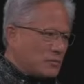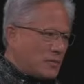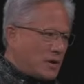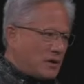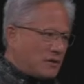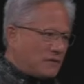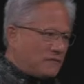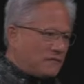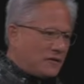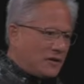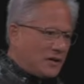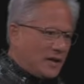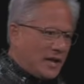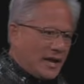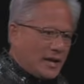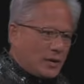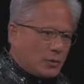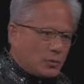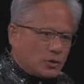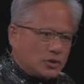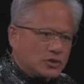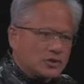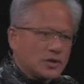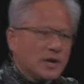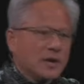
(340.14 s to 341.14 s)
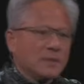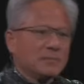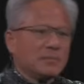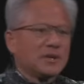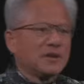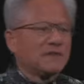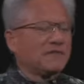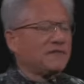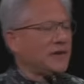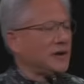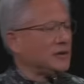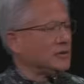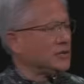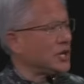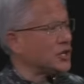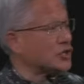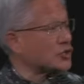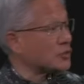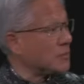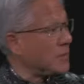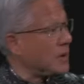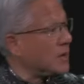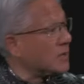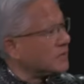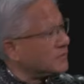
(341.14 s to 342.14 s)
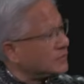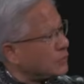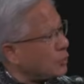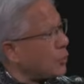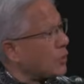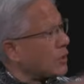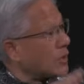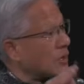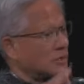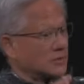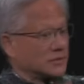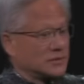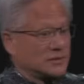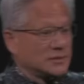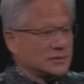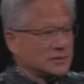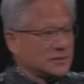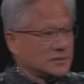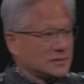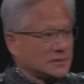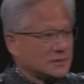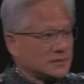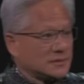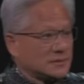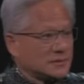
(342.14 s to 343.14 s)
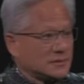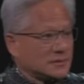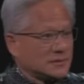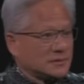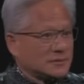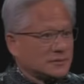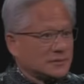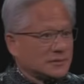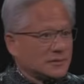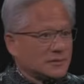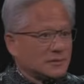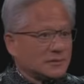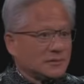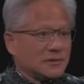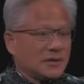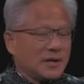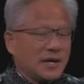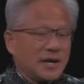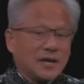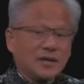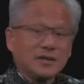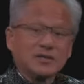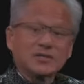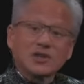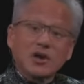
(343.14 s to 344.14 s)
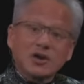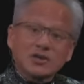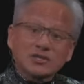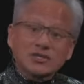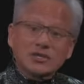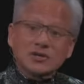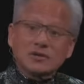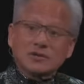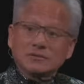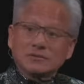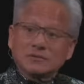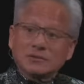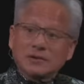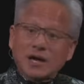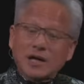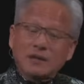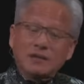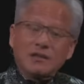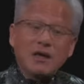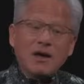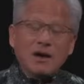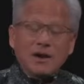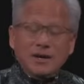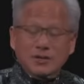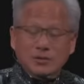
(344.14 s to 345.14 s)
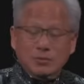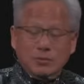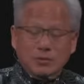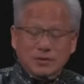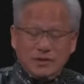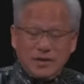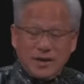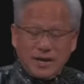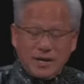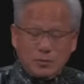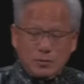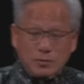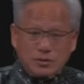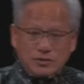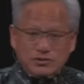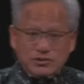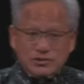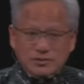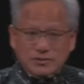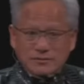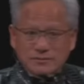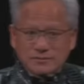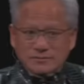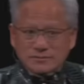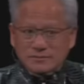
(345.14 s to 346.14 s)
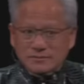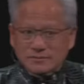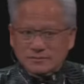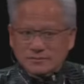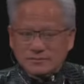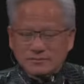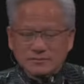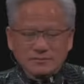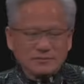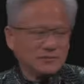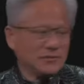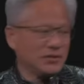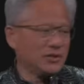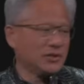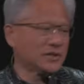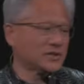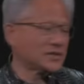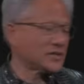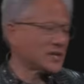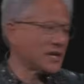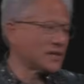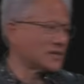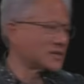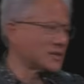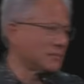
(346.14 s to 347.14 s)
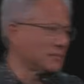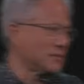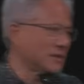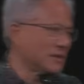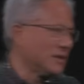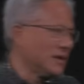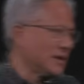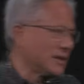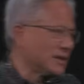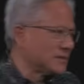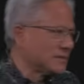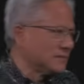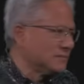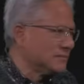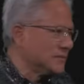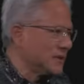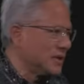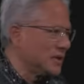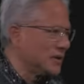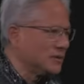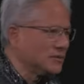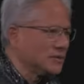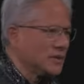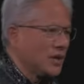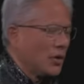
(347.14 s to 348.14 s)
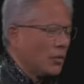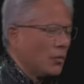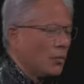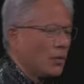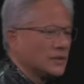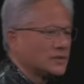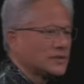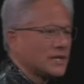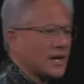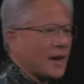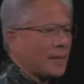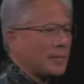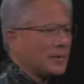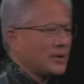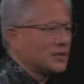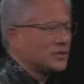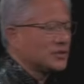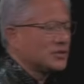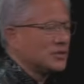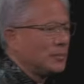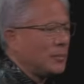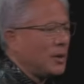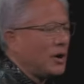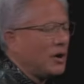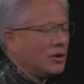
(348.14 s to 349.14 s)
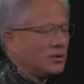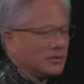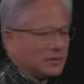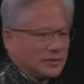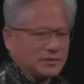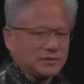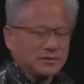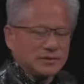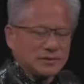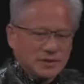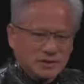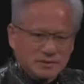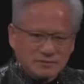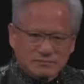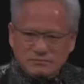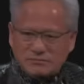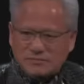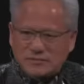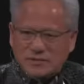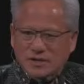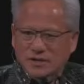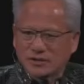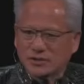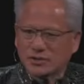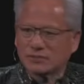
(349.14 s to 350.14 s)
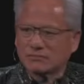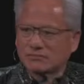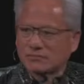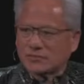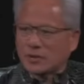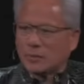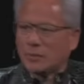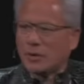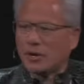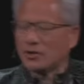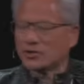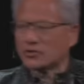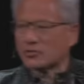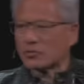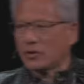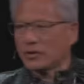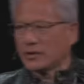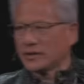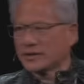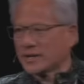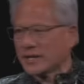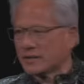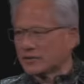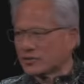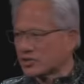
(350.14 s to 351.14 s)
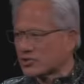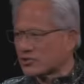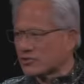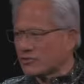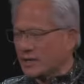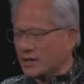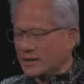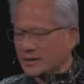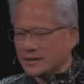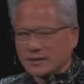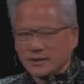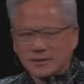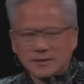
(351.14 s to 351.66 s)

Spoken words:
model for language, but a foundation model of the world. And it's also aligned with language. You could say something like, you know, what's happening to the ball? And they'll tell you the ball's rolling down the street.